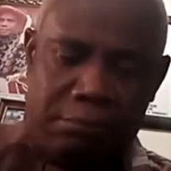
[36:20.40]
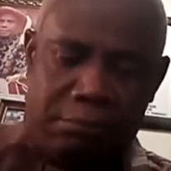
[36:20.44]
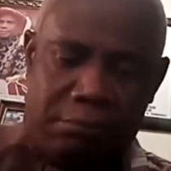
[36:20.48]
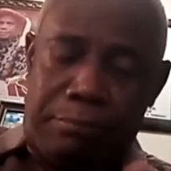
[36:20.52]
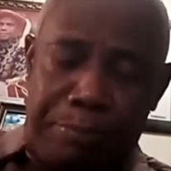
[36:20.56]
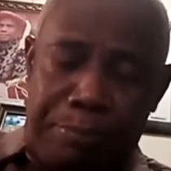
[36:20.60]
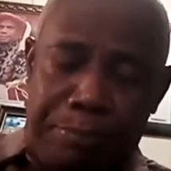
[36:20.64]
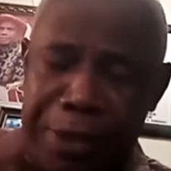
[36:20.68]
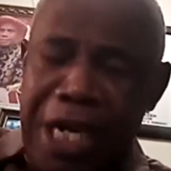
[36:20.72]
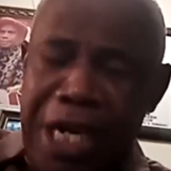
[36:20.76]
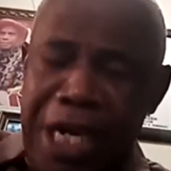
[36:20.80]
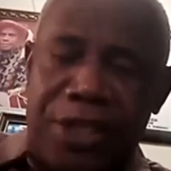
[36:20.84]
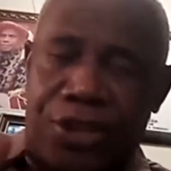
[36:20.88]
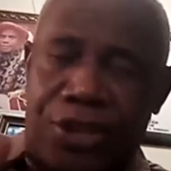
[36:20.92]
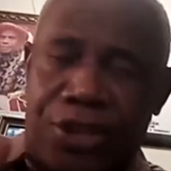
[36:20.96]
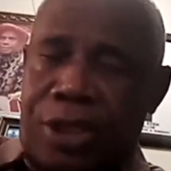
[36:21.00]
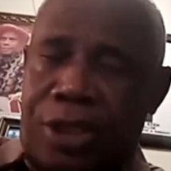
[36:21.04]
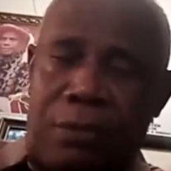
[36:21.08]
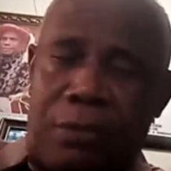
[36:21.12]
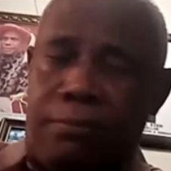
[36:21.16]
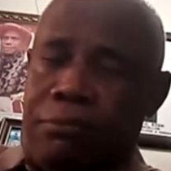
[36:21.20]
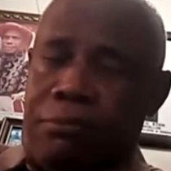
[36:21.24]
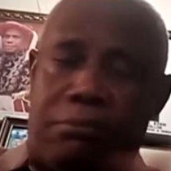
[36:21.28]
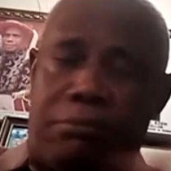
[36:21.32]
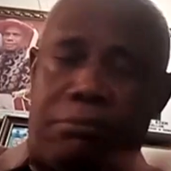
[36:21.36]
prince
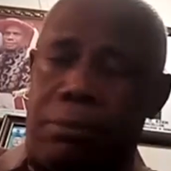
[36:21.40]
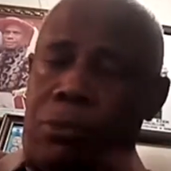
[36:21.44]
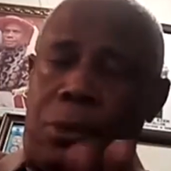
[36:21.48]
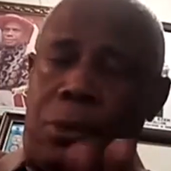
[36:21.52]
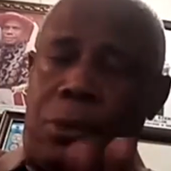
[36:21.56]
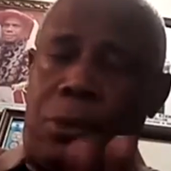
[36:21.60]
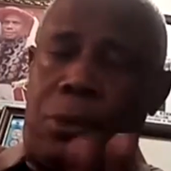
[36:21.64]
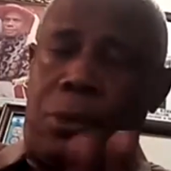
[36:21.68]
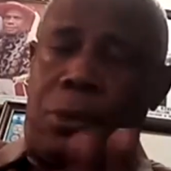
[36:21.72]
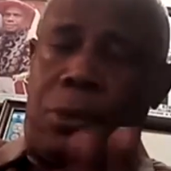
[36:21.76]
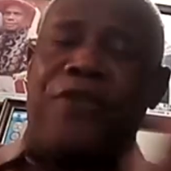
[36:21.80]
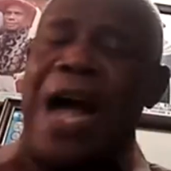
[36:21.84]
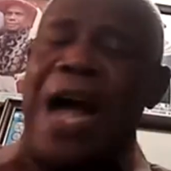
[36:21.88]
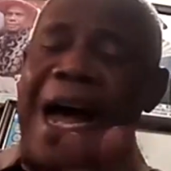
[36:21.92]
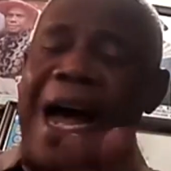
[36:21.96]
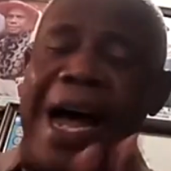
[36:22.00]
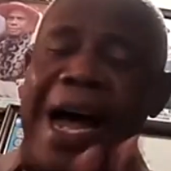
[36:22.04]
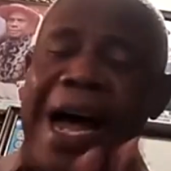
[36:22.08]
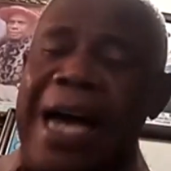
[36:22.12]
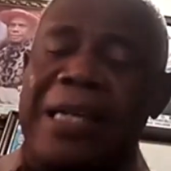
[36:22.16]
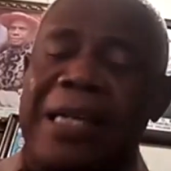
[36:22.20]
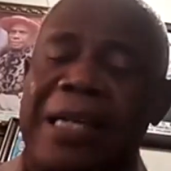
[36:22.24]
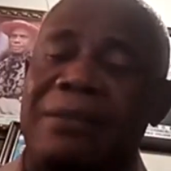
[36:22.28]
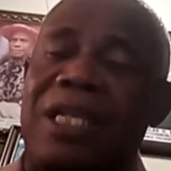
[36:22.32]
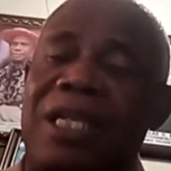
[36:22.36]
of our
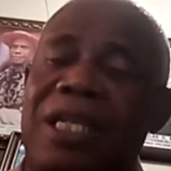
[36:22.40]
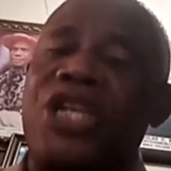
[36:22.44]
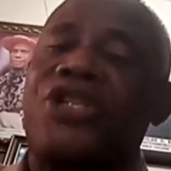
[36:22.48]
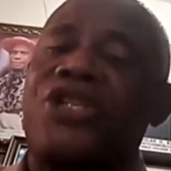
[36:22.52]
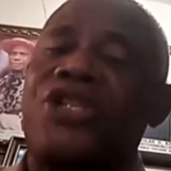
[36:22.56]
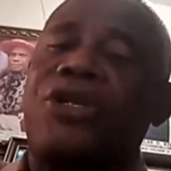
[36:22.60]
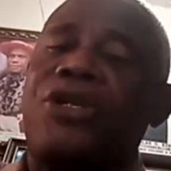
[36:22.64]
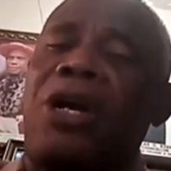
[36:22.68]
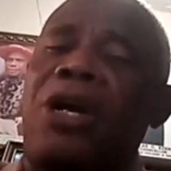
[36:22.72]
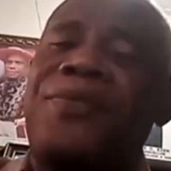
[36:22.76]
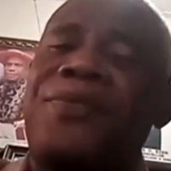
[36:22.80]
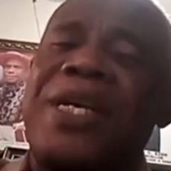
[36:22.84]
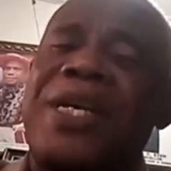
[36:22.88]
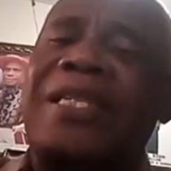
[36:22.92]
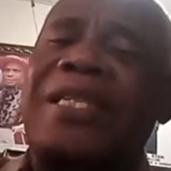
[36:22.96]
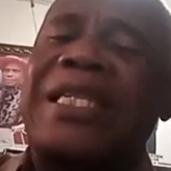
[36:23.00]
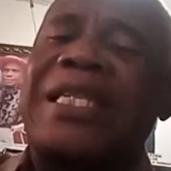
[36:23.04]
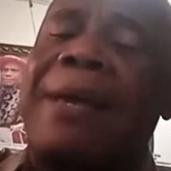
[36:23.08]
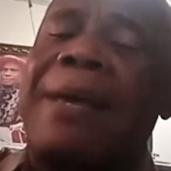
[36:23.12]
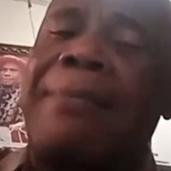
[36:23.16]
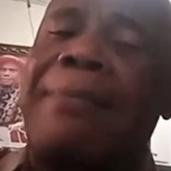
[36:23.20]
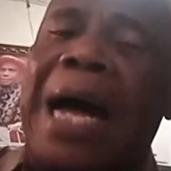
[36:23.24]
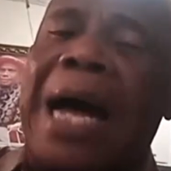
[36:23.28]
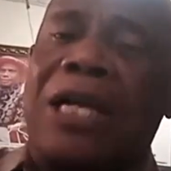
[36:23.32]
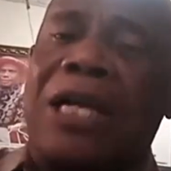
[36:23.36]
hand is not the
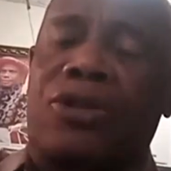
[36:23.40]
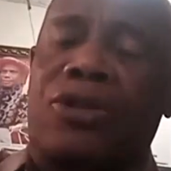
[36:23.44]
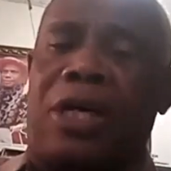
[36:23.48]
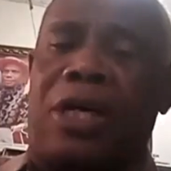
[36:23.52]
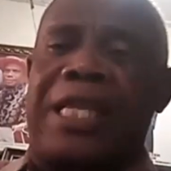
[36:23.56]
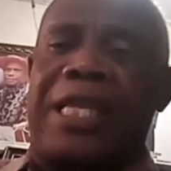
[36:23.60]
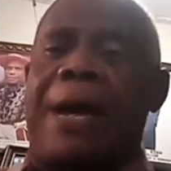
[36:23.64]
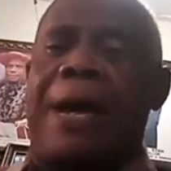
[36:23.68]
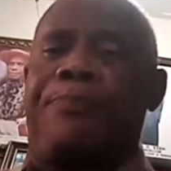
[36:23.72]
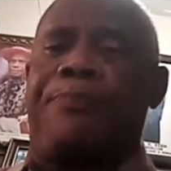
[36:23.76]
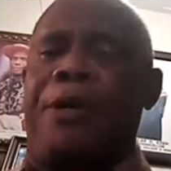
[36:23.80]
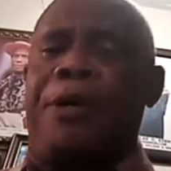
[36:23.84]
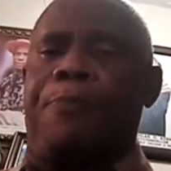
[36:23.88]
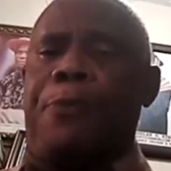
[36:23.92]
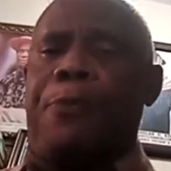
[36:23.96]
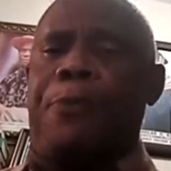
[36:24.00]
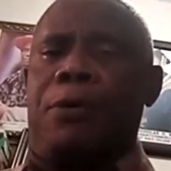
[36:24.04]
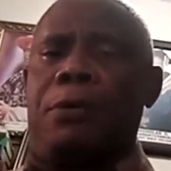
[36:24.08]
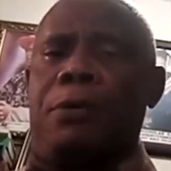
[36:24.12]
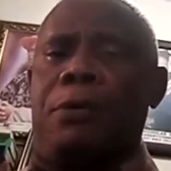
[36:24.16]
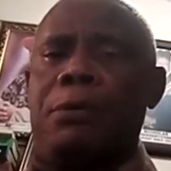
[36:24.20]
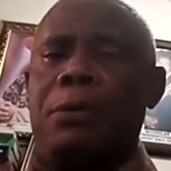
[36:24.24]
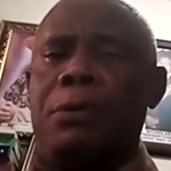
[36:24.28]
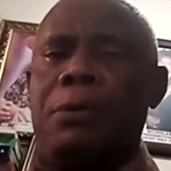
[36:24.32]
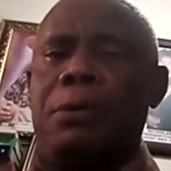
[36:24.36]
same as other people.
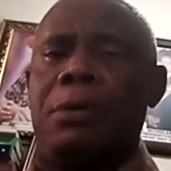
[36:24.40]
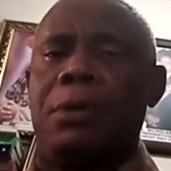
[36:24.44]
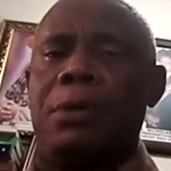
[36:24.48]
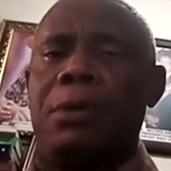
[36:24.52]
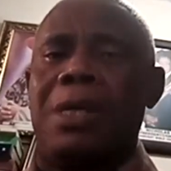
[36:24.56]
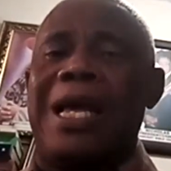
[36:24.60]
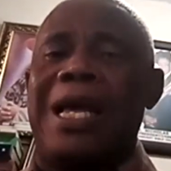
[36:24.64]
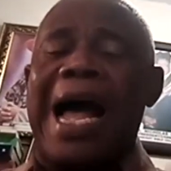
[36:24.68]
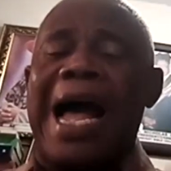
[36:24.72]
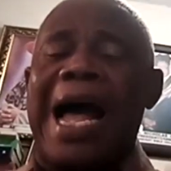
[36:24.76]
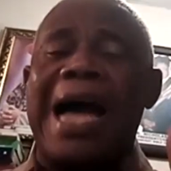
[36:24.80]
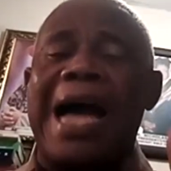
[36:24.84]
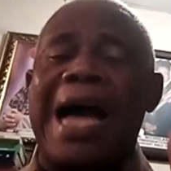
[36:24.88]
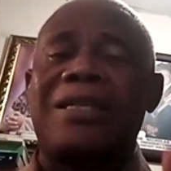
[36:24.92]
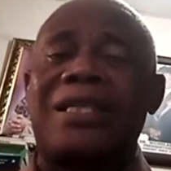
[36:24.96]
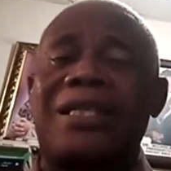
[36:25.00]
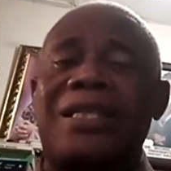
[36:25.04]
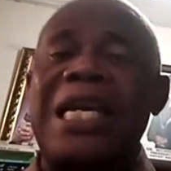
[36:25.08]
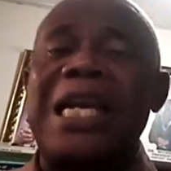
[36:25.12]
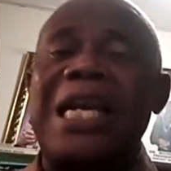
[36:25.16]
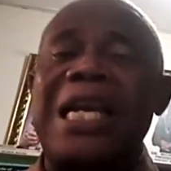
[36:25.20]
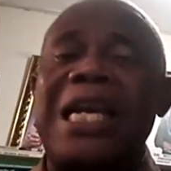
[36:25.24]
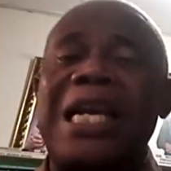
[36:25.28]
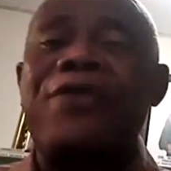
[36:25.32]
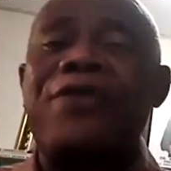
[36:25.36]
I tell
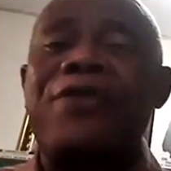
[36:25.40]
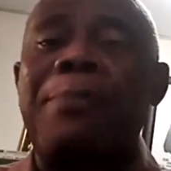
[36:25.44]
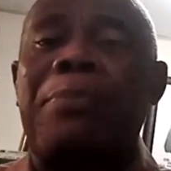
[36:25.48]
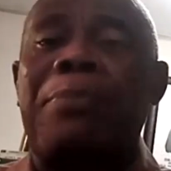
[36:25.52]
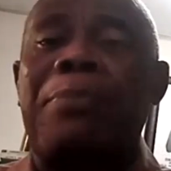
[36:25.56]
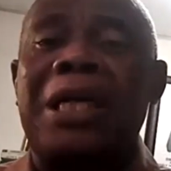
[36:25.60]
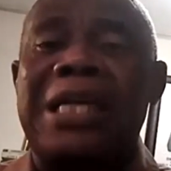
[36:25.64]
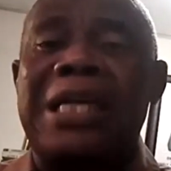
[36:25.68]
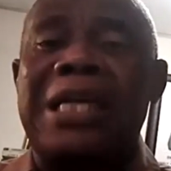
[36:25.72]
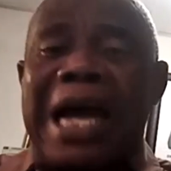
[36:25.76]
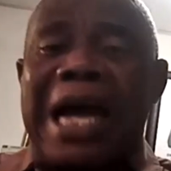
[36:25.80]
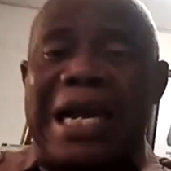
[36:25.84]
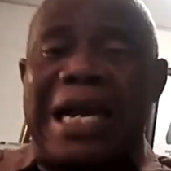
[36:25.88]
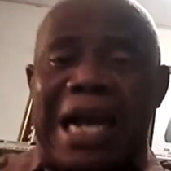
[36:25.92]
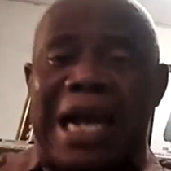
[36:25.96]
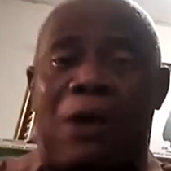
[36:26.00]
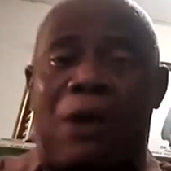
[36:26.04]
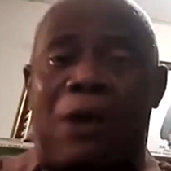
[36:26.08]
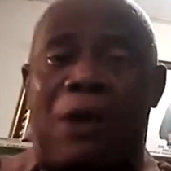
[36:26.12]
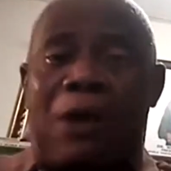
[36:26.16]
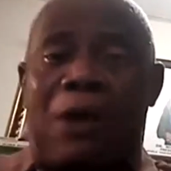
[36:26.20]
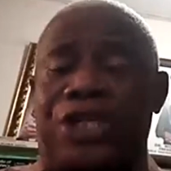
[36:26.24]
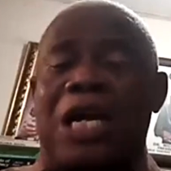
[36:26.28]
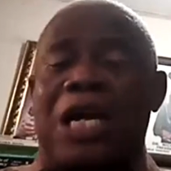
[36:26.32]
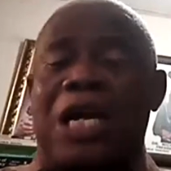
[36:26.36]
everybody, and I will
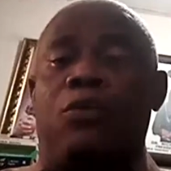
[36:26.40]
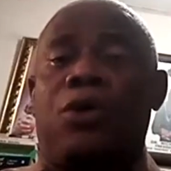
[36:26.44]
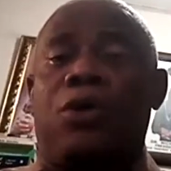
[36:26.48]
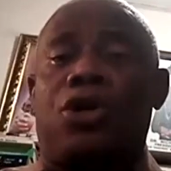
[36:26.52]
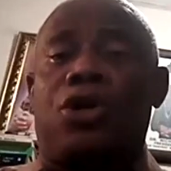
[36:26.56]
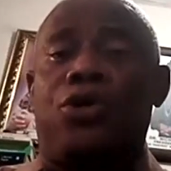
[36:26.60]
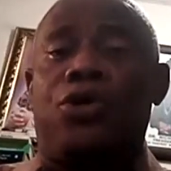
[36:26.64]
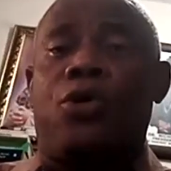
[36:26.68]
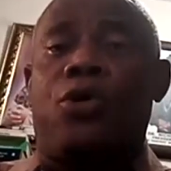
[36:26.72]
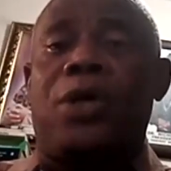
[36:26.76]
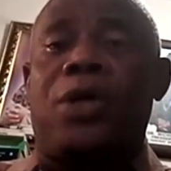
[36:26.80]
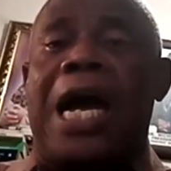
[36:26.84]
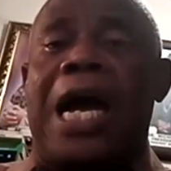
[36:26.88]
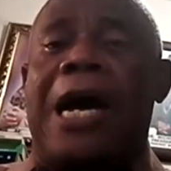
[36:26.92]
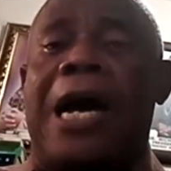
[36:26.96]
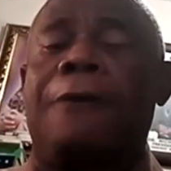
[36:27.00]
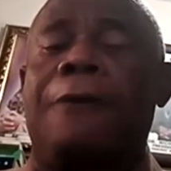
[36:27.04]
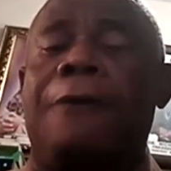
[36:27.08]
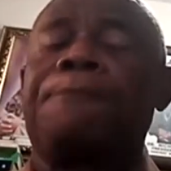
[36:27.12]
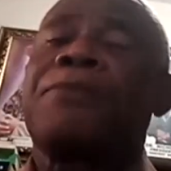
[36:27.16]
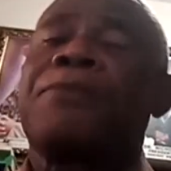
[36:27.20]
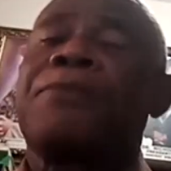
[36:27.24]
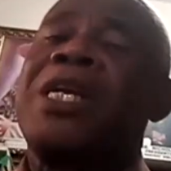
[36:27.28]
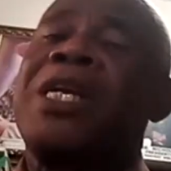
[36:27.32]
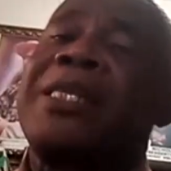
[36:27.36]
share with you now,
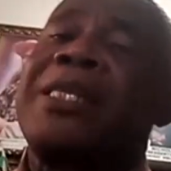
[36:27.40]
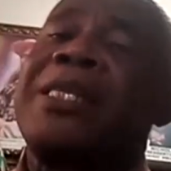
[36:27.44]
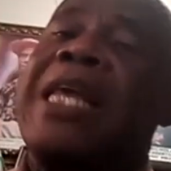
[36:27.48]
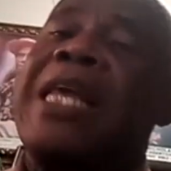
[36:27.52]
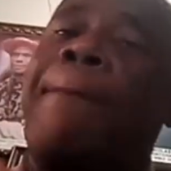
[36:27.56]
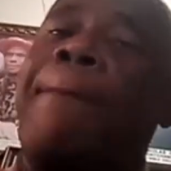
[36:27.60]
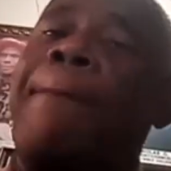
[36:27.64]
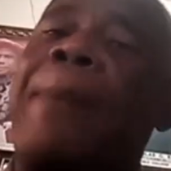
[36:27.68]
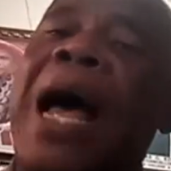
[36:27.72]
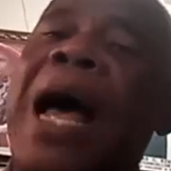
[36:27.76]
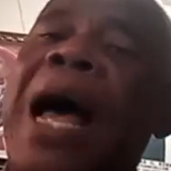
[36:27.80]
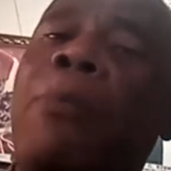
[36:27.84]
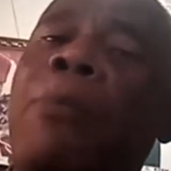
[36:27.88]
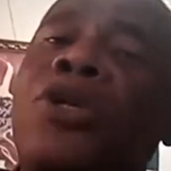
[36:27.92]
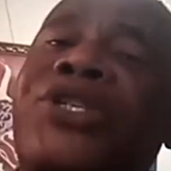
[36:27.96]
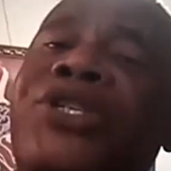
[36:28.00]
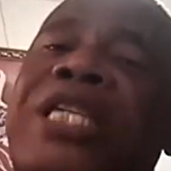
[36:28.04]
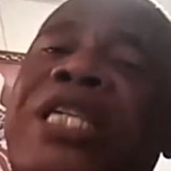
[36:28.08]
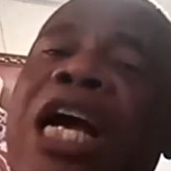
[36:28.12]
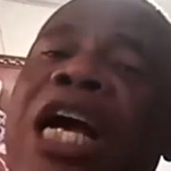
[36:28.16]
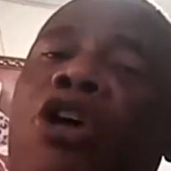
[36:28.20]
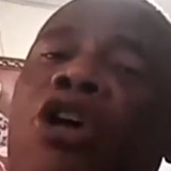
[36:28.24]
the Bible says,